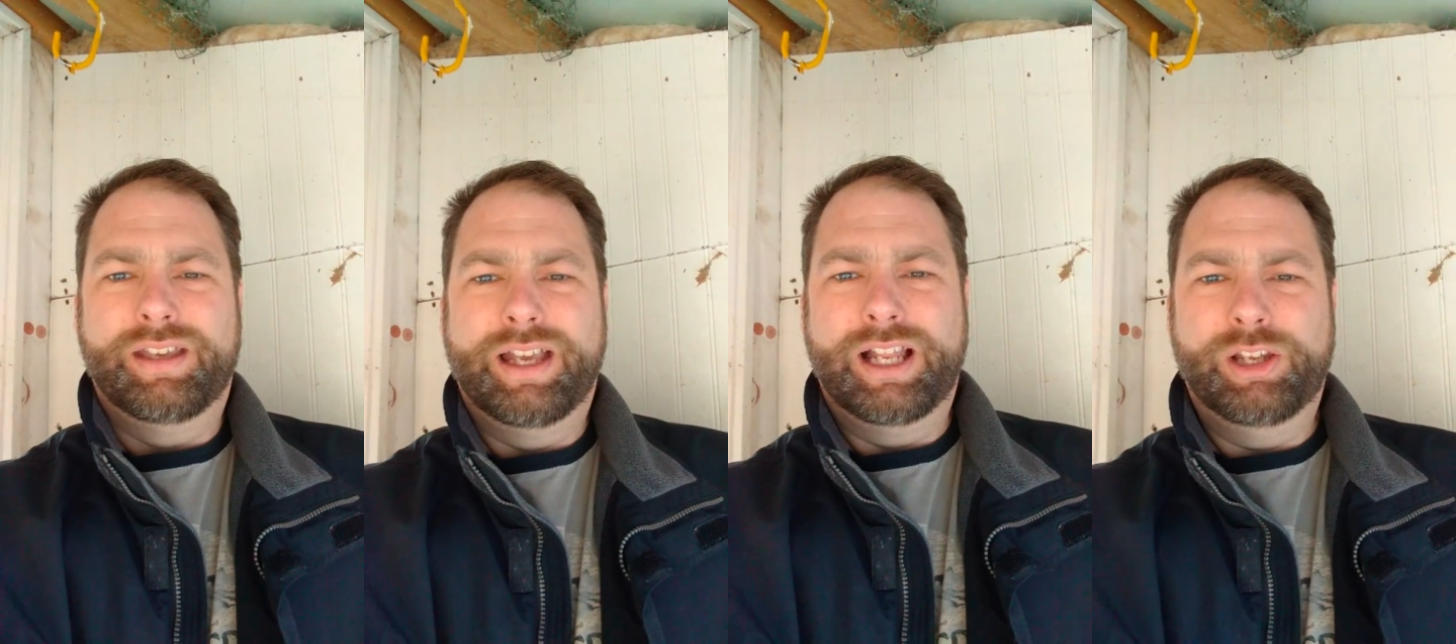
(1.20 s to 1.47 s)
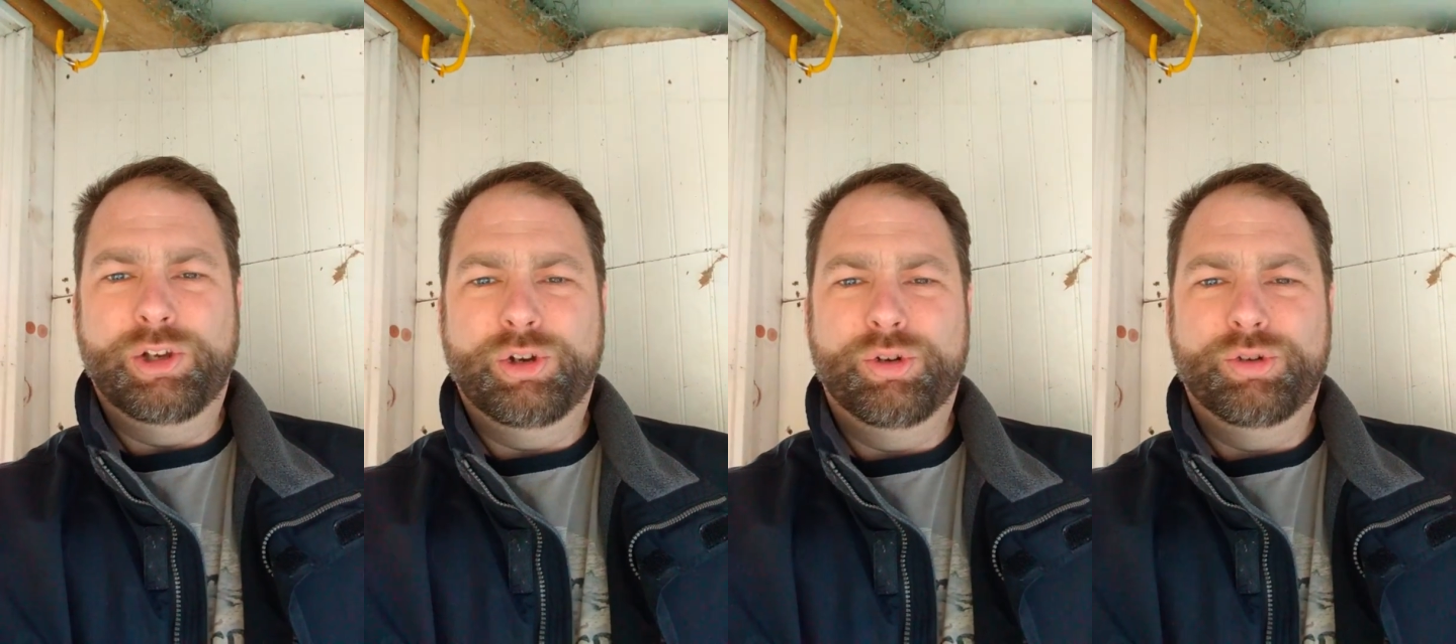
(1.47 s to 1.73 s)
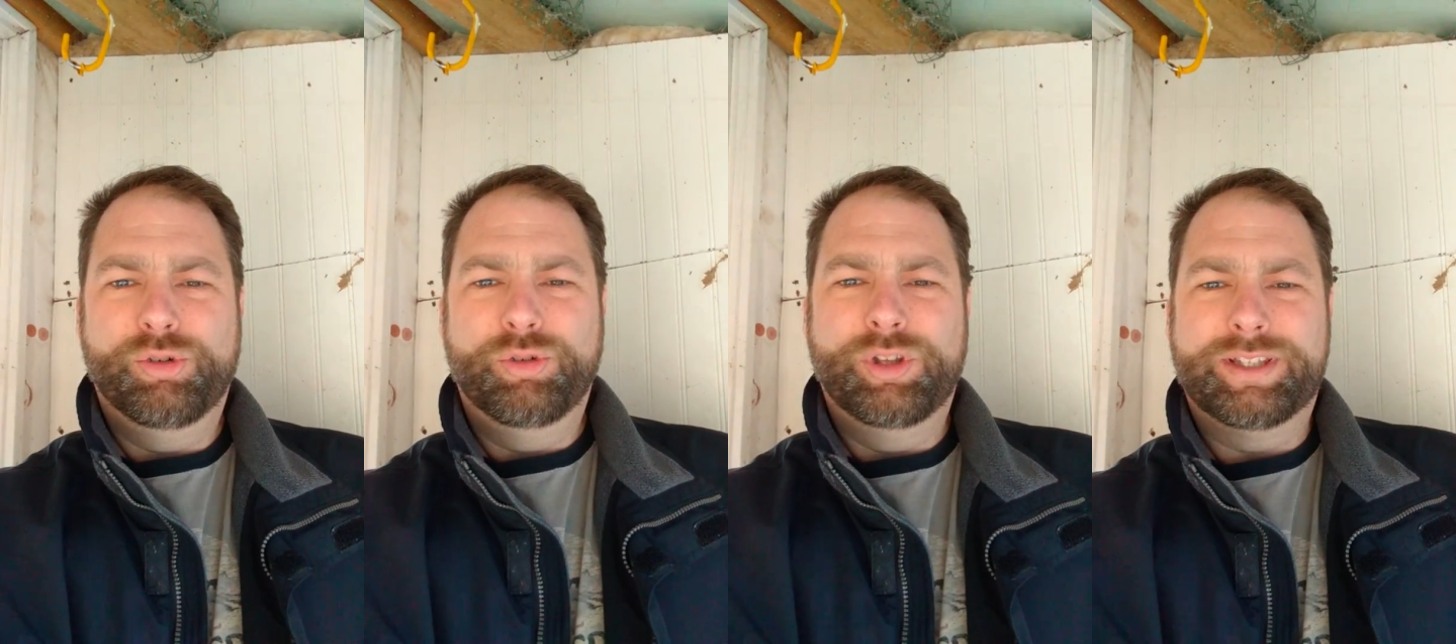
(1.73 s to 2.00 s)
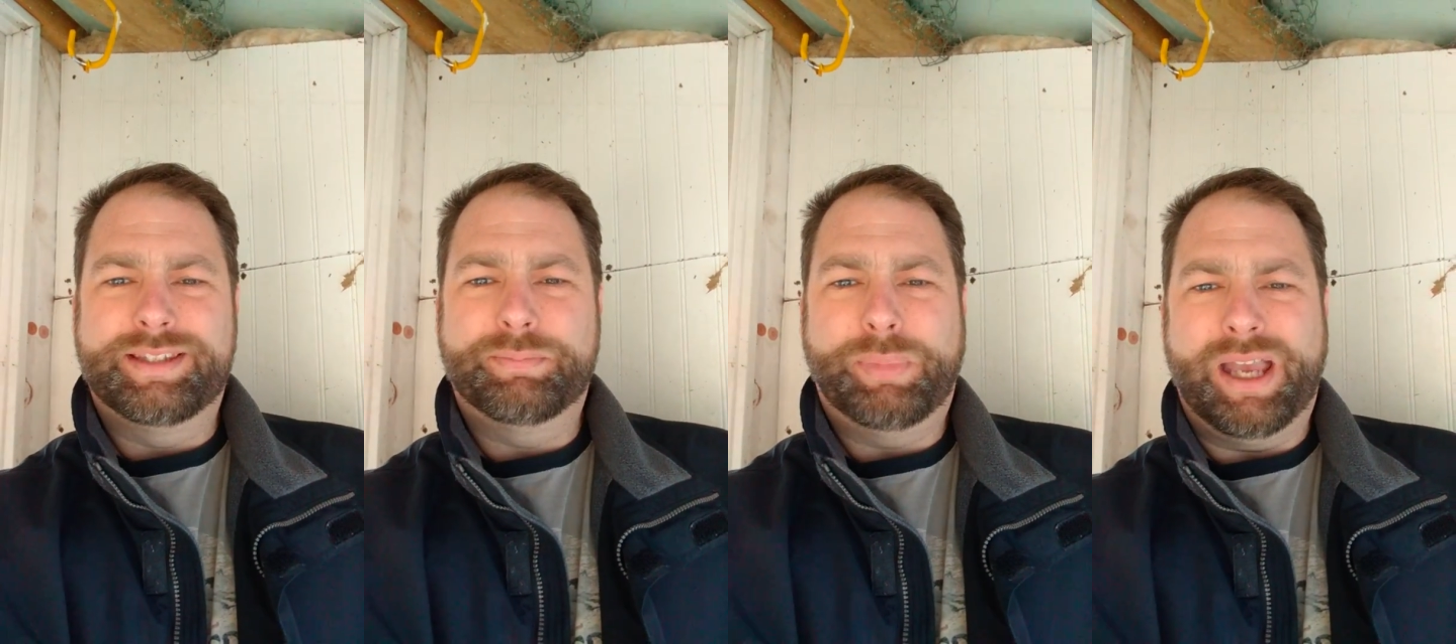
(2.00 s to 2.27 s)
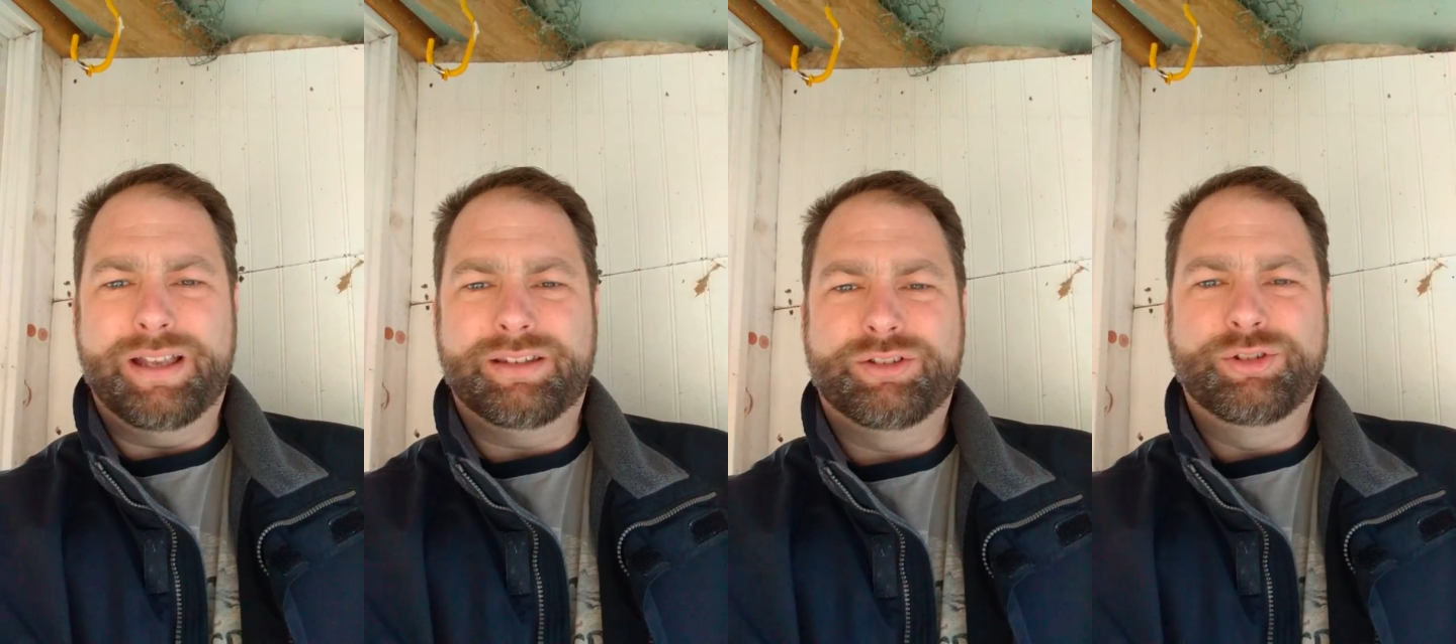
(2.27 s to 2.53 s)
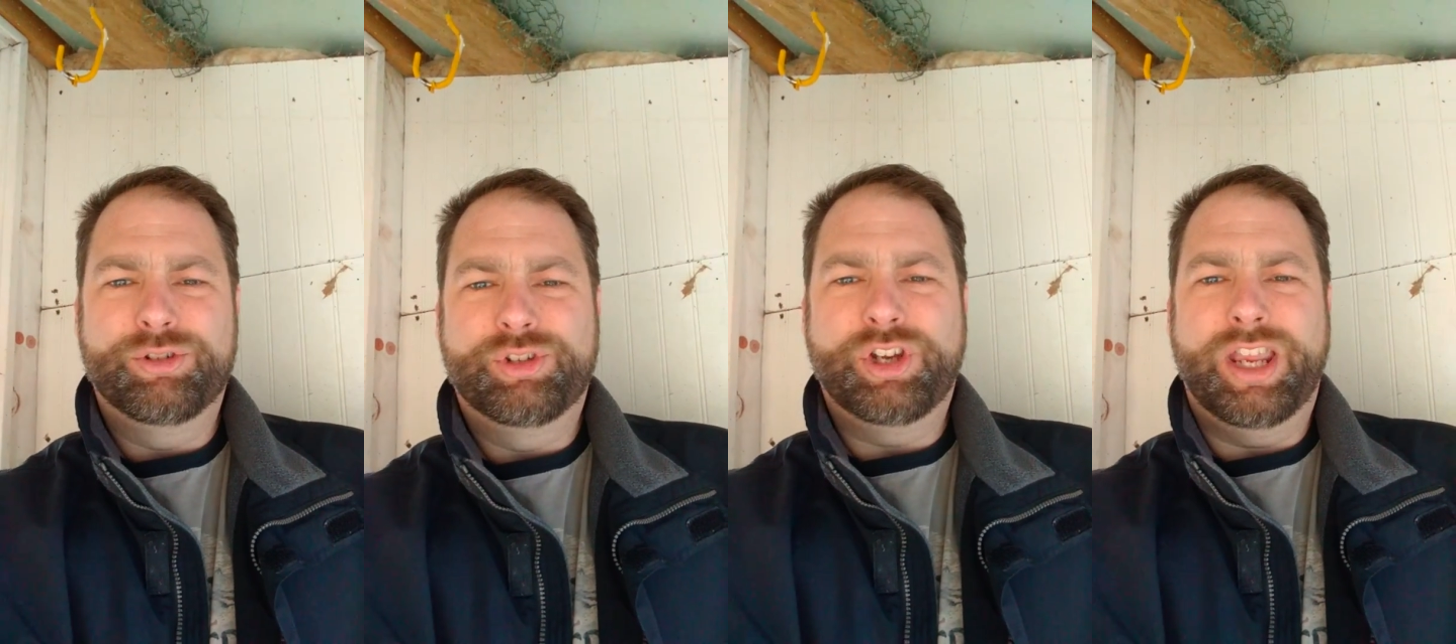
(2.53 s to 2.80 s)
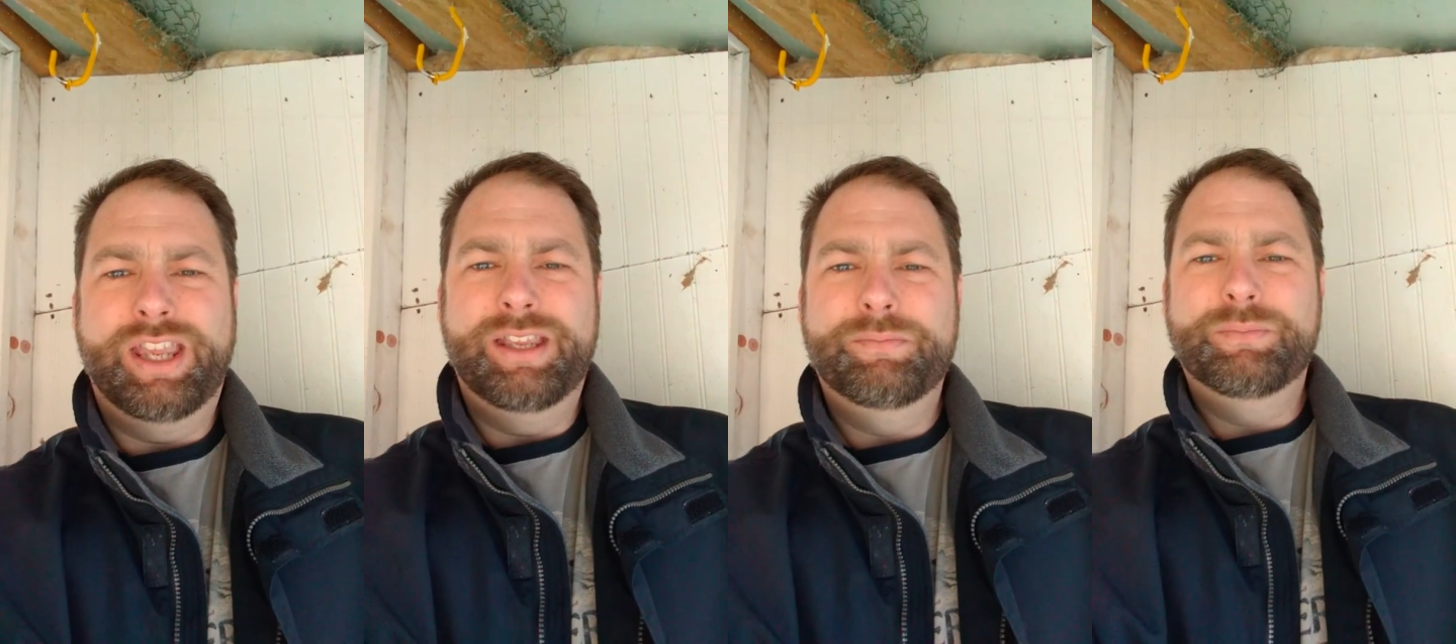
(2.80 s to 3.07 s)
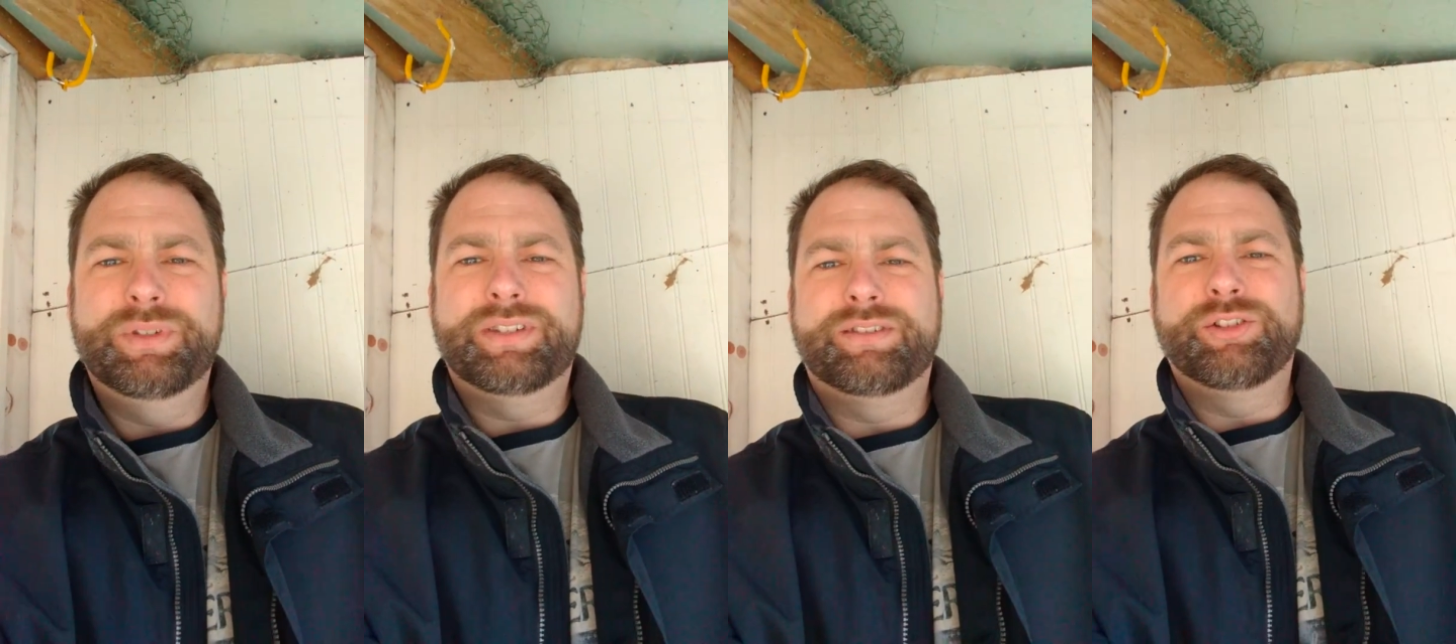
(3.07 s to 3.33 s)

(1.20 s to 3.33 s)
Hello, it's Pastor James,